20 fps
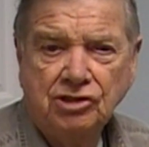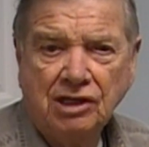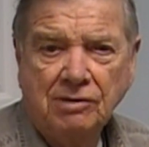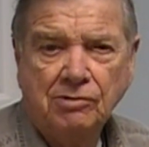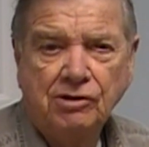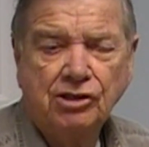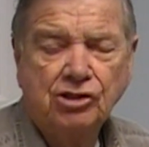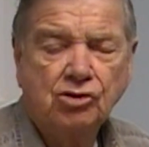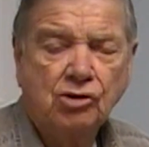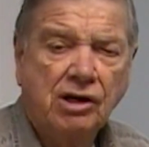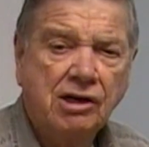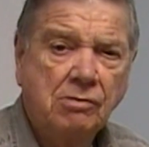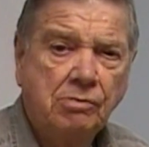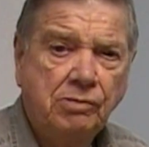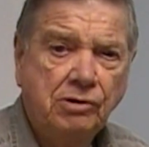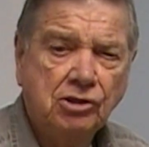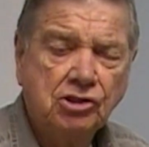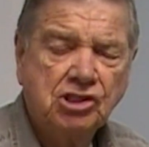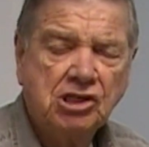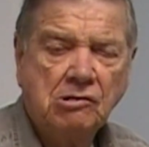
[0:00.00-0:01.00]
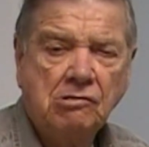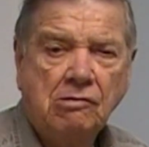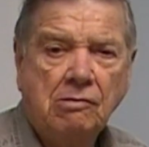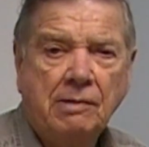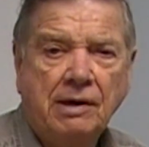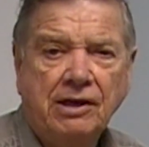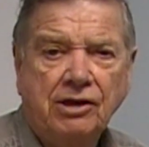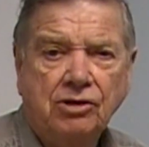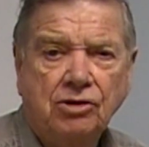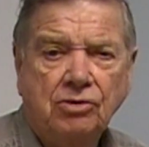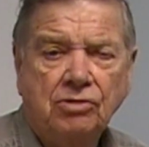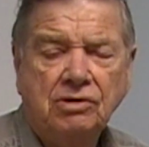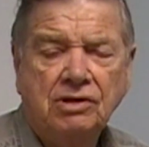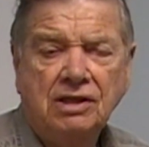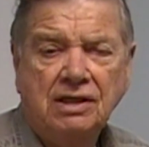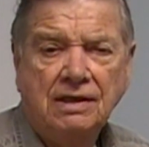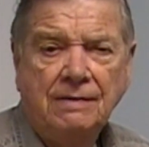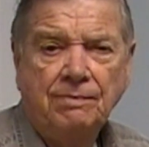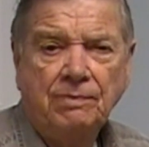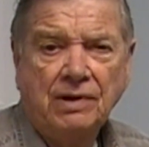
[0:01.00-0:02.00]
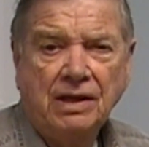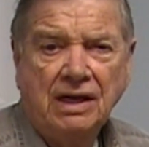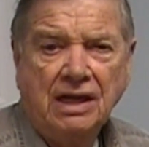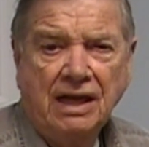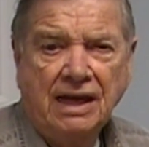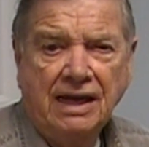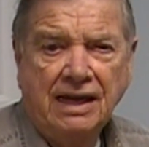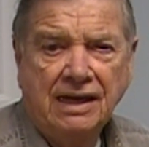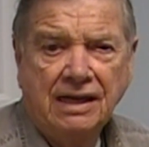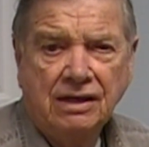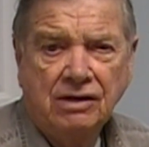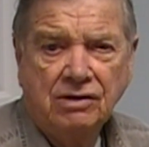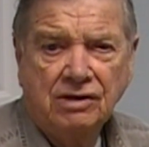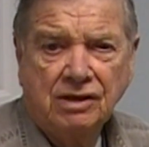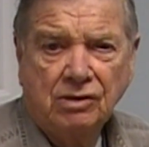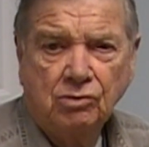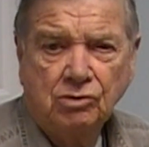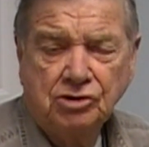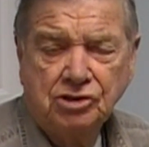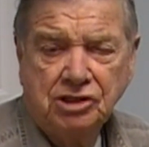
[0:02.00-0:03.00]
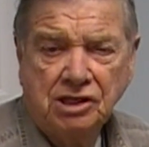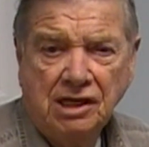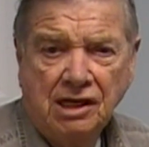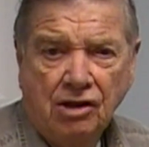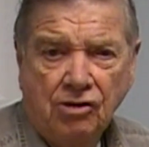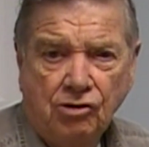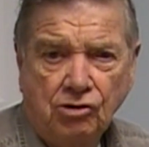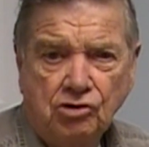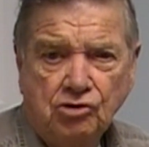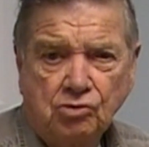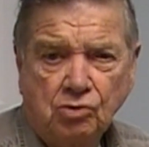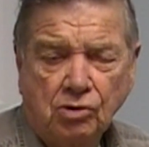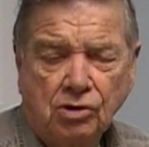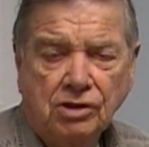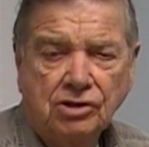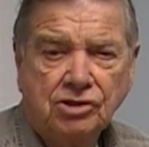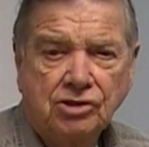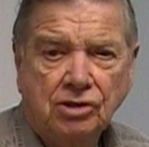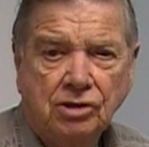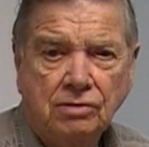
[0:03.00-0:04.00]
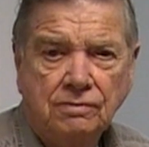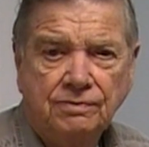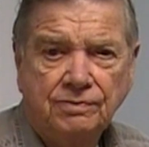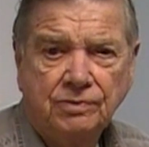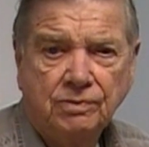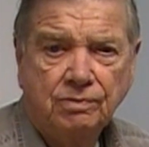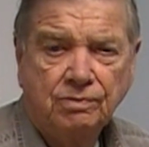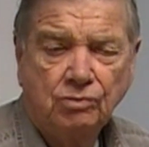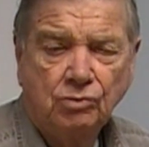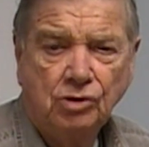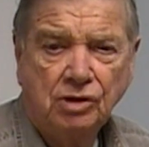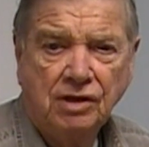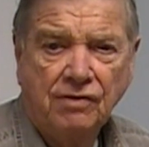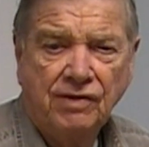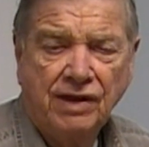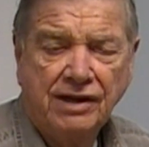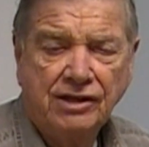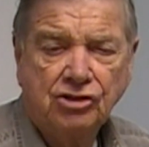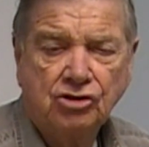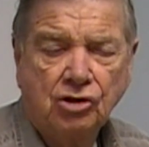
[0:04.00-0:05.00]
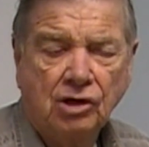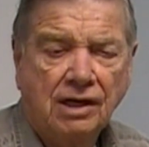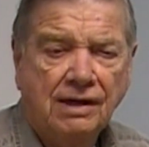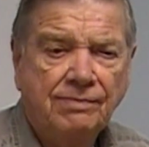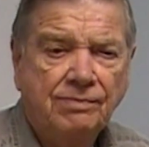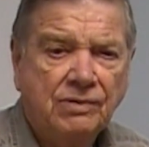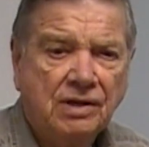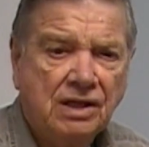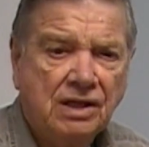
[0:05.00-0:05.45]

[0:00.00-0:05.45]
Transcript: I'm going to try to build some of my own, and we'll see how those work, so we'll give that a try.